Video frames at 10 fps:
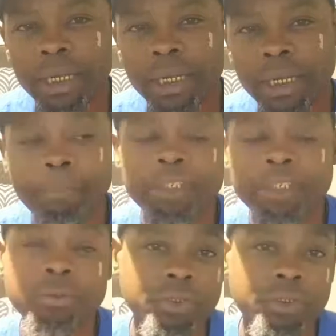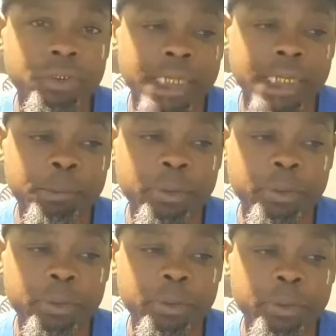It makes you a certain type of
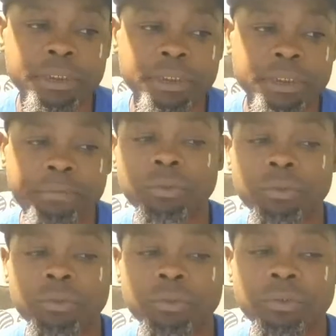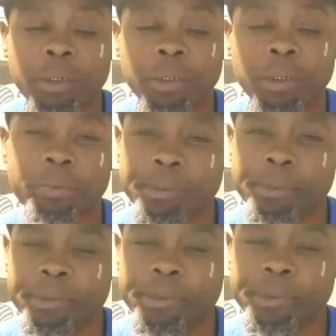person after you grow up and you
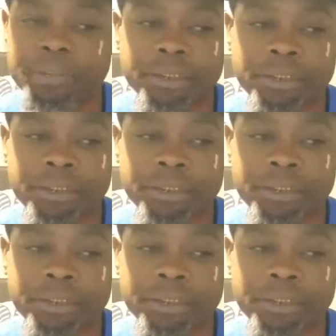experience that.